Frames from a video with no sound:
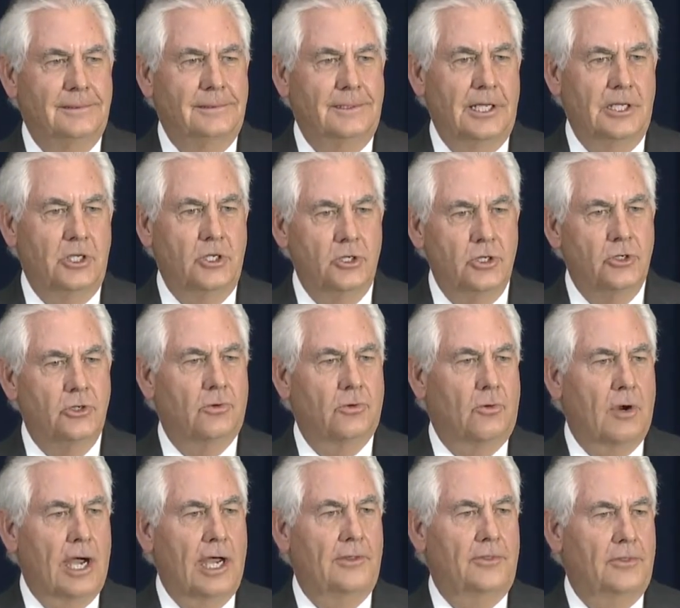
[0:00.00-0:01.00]
That you do the
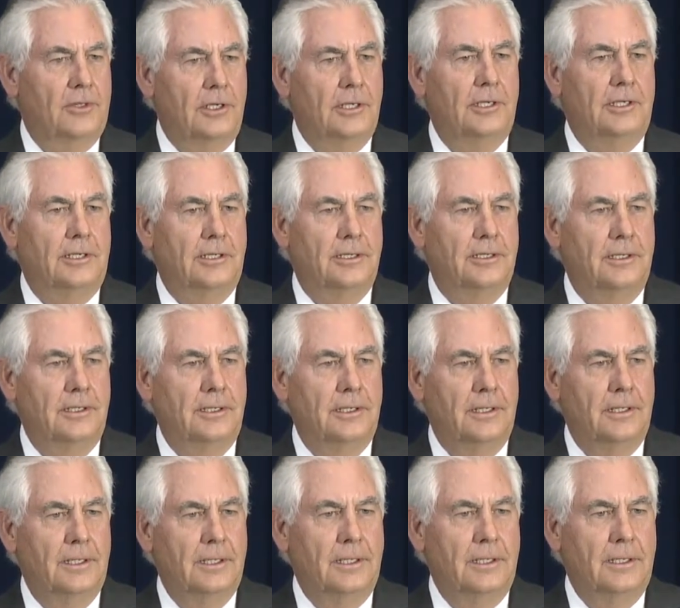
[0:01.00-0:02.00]
right thing,
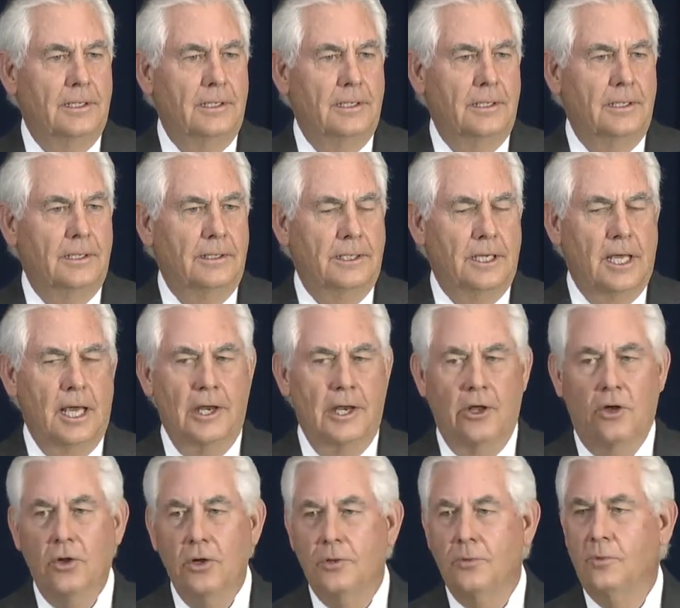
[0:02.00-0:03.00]
not
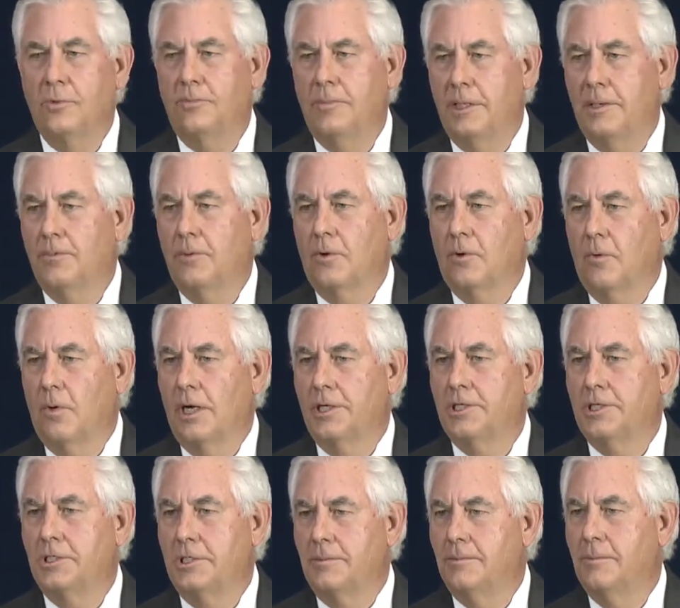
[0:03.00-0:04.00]
only when people are
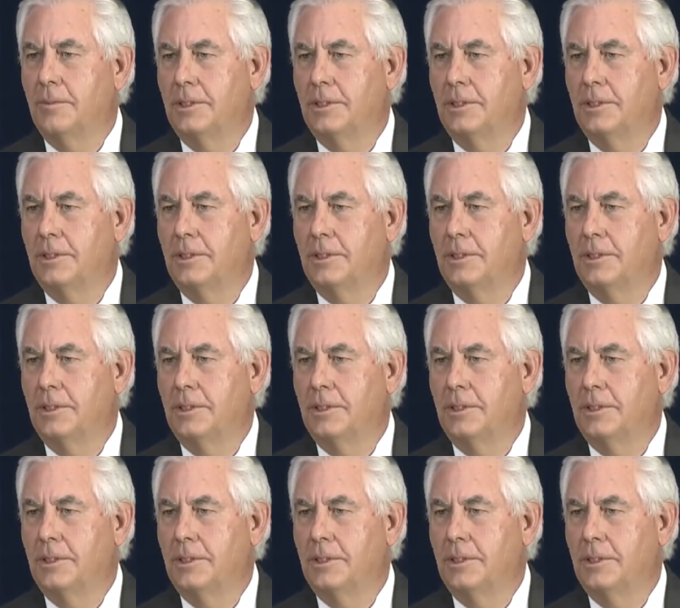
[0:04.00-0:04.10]
watching,